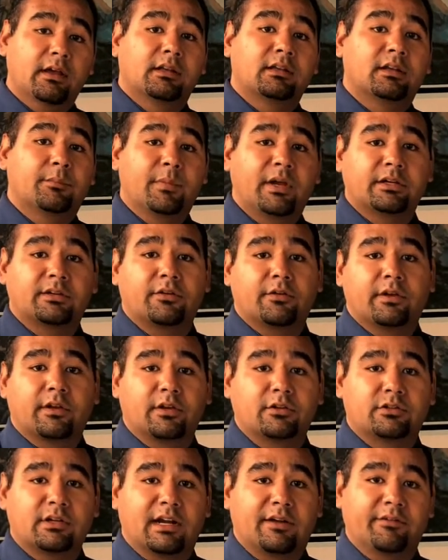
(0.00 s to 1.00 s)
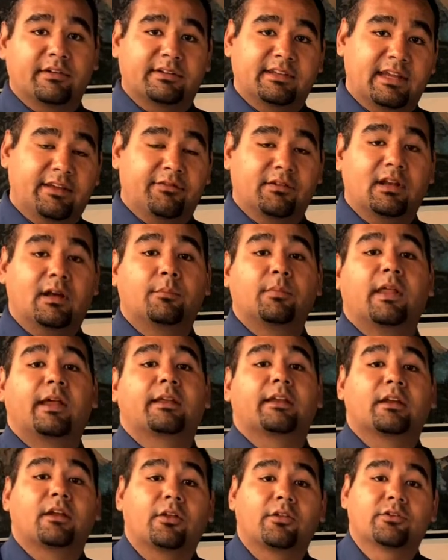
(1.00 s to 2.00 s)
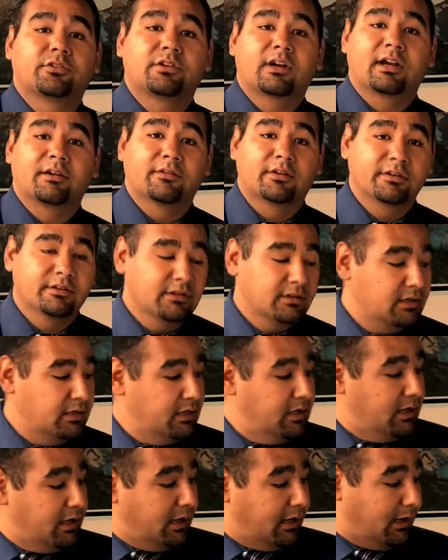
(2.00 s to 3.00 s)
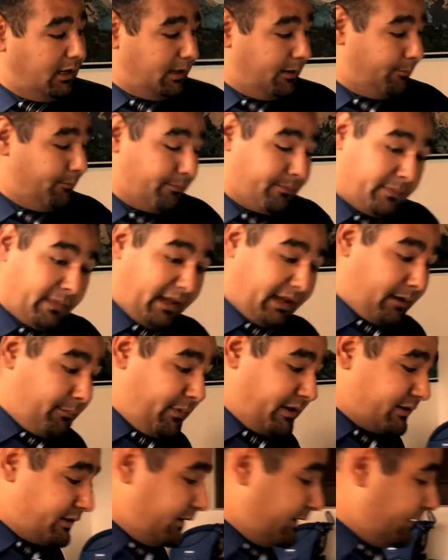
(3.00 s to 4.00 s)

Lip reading: to make sure that you're driving safe and not blinding other drivers. Like I mentioned,